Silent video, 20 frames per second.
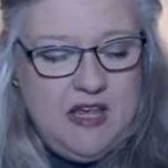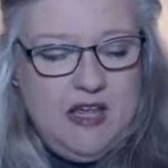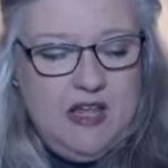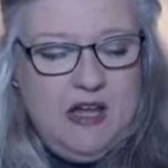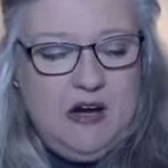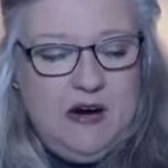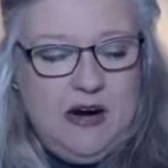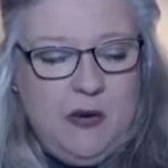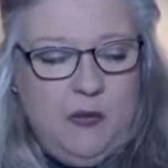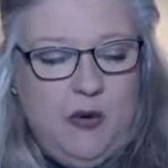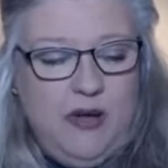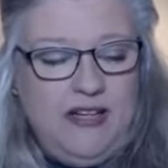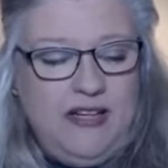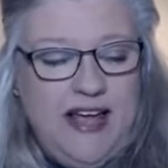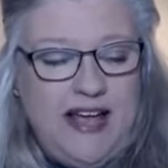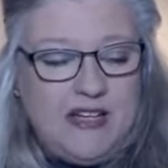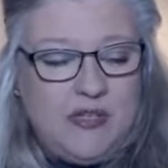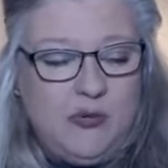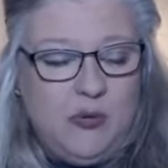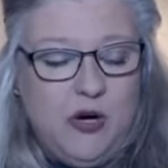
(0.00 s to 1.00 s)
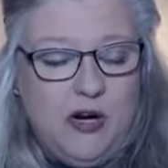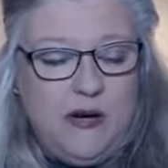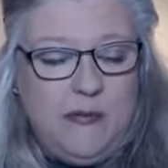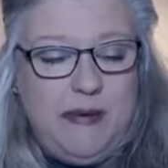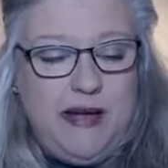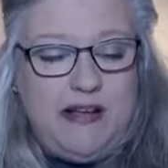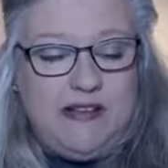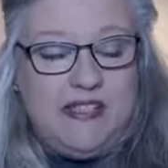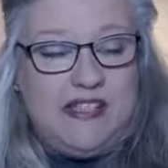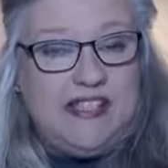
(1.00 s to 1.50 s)
All right, one last word
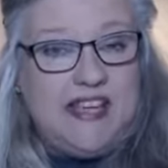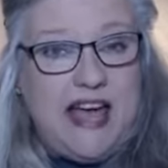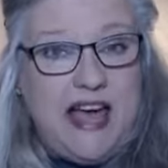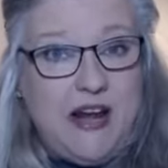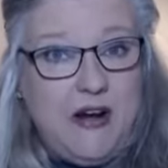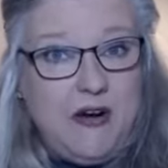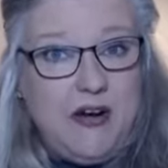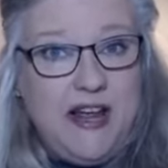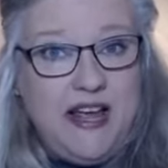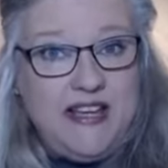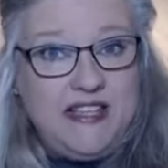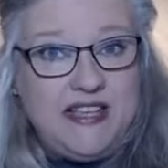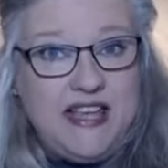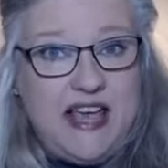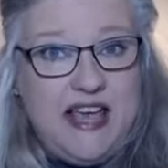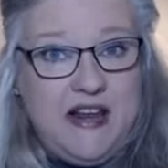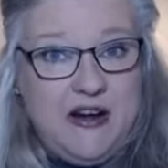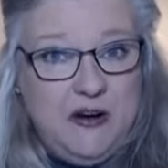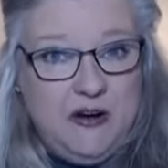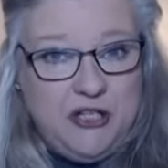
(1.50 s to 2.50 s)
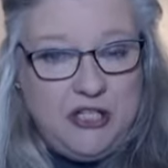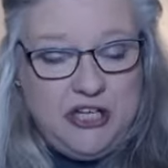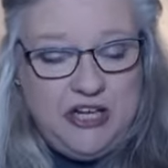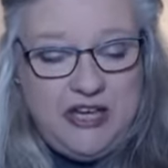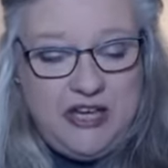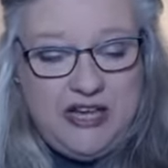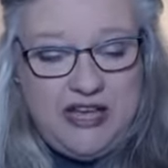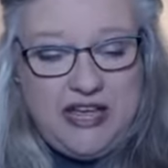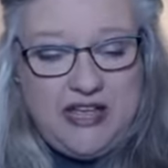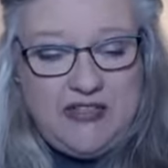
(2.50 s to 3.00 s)
about Saturday's
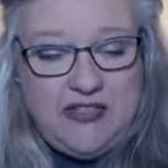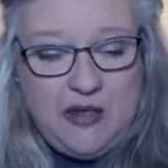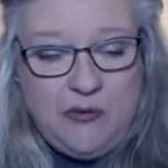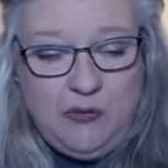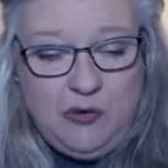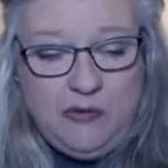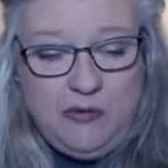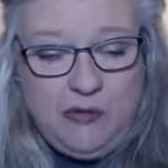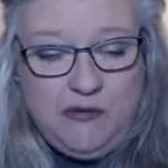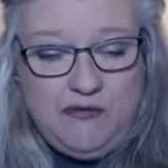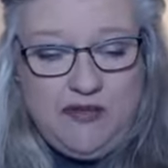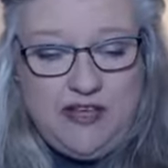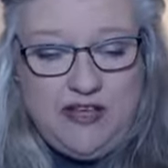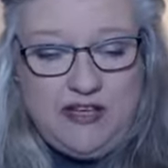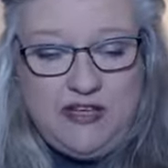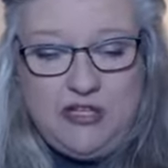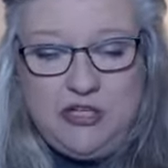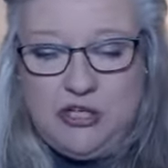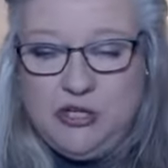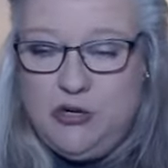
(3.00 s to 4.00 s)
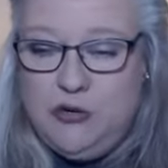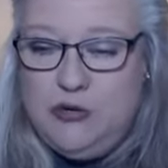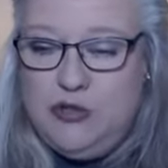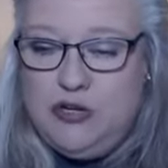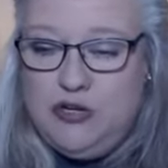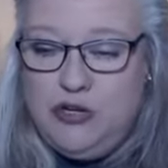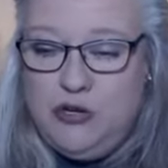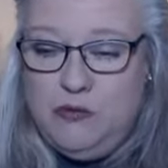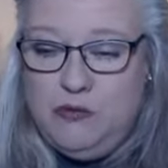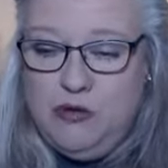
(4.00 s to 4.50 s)
energy, and then we'll move into the
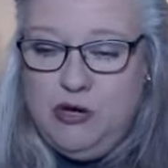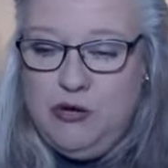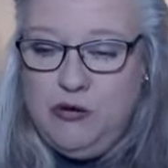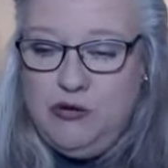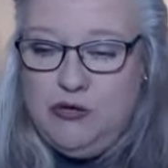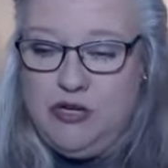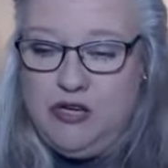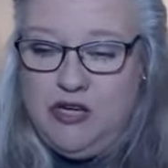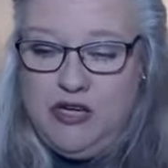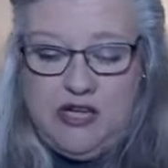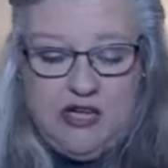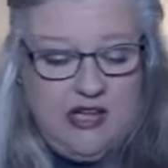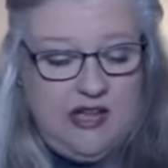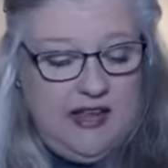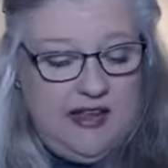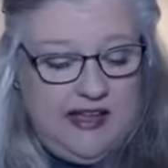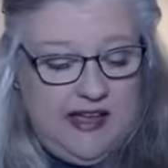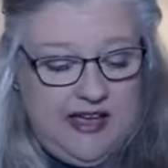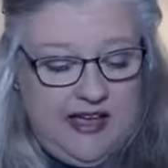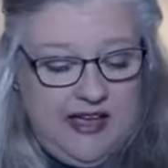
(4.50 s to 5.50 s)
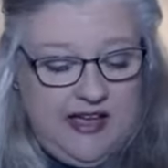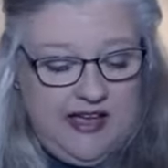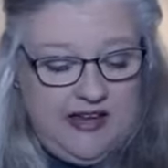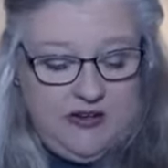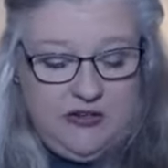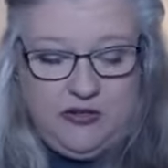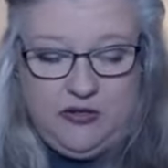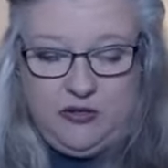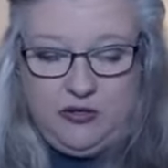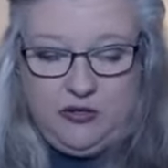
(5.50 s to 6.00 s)
new moon.
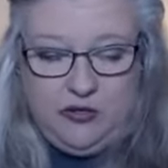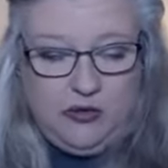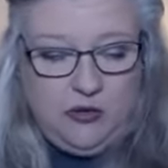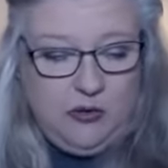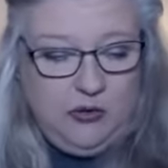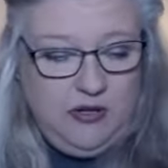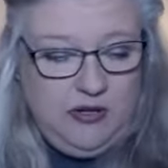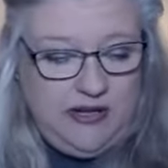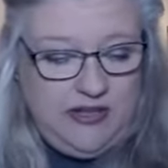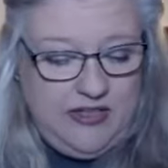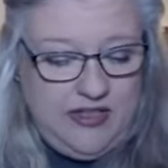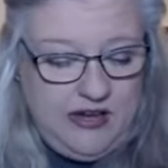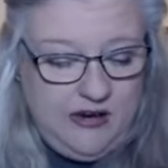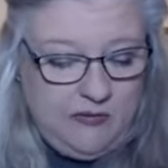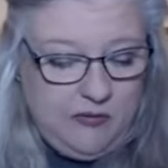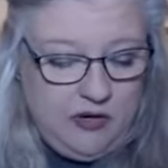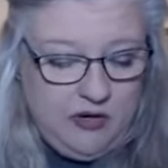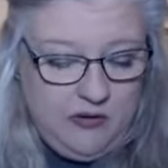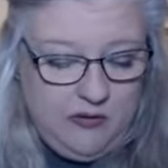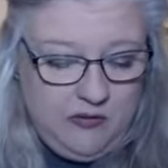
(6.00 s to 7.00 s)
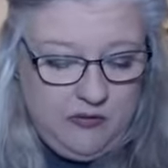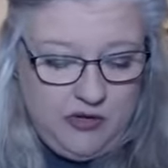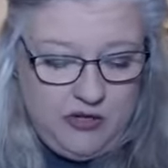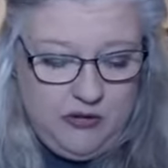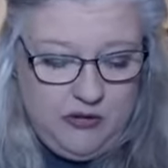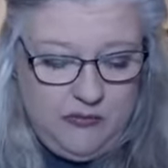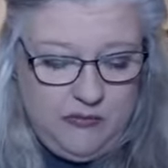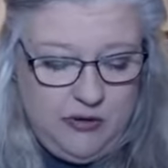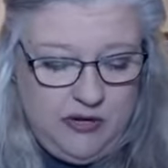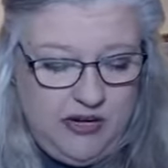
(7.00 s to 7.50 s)
And cool, I think we're we're
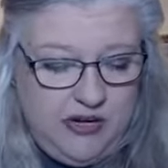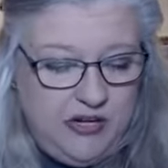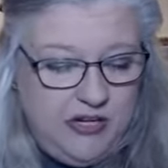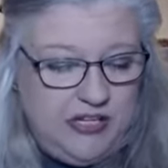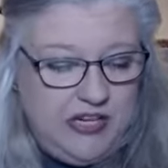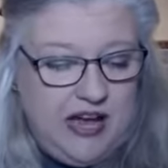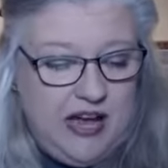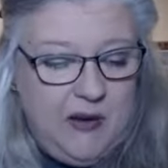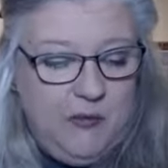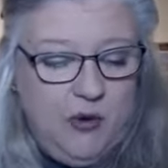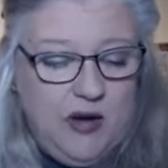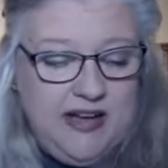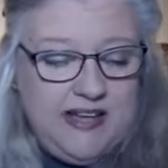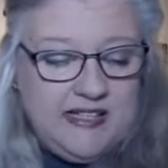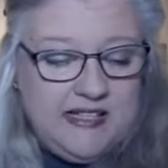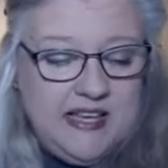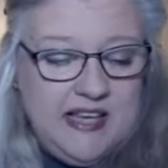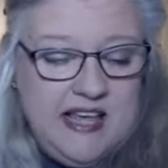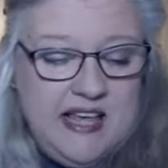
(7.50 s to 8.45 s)
doing pretty good time wise.